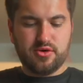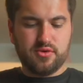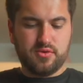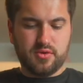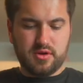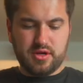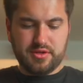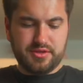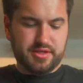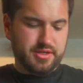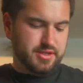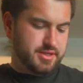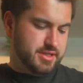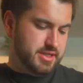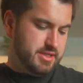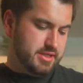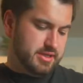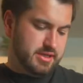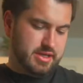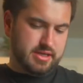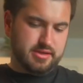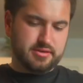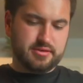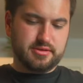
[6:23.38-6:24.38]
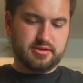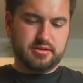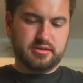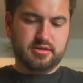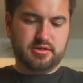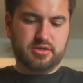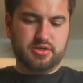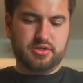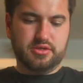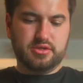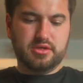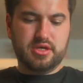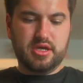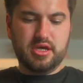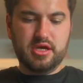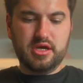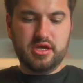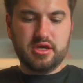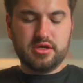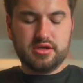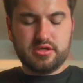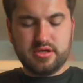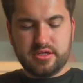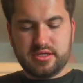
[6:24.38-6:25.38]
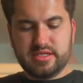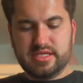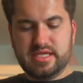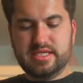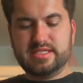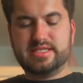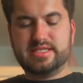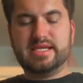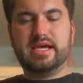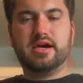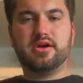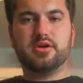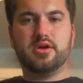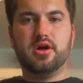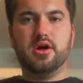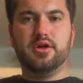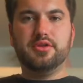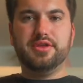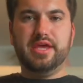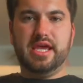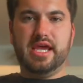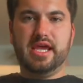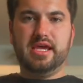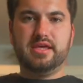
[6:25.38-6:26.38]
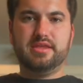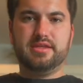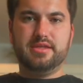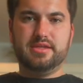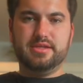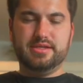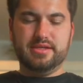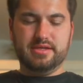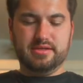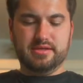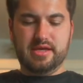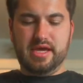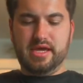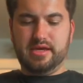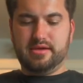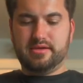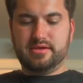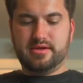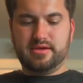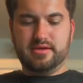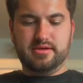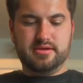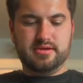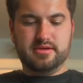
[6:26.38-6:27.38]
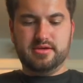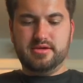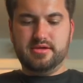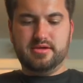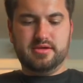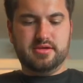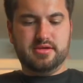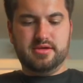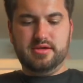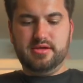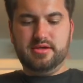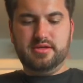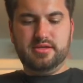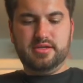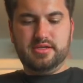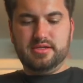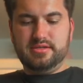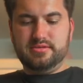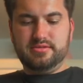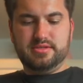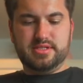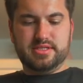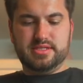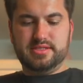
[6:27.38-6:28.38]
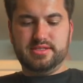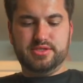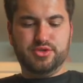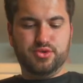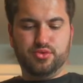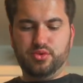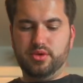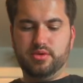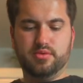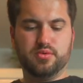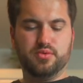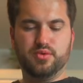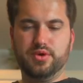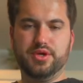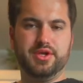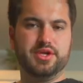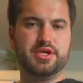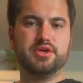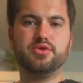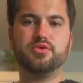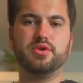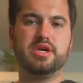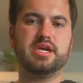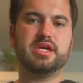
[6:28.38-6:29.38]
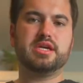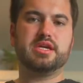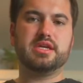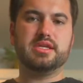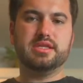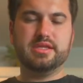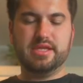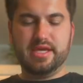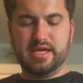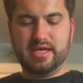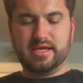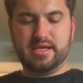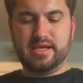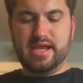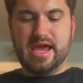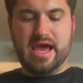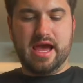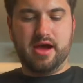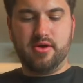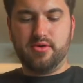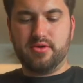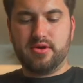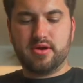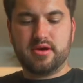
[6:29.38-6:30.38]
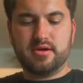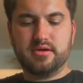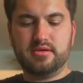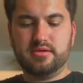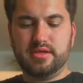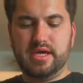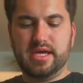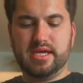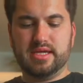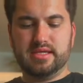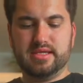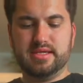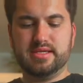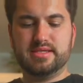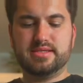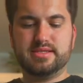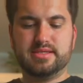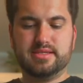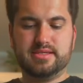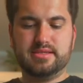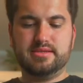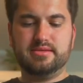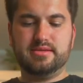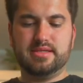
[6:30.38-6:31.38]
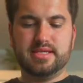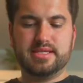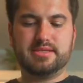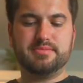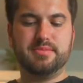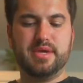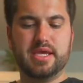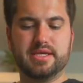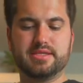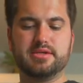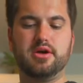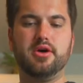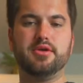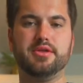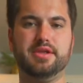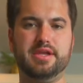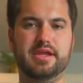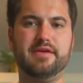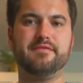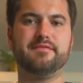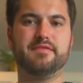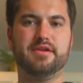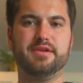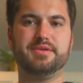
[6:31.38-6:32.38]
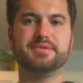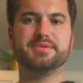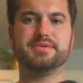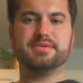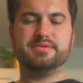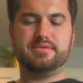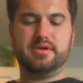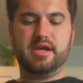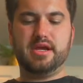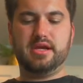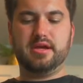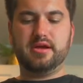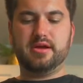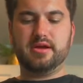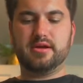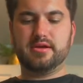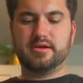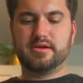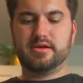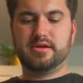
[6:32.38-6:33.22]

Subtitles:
worth it to like cook these down all day than to like just do it really quick in like an hour. Like this makes all the difference right here.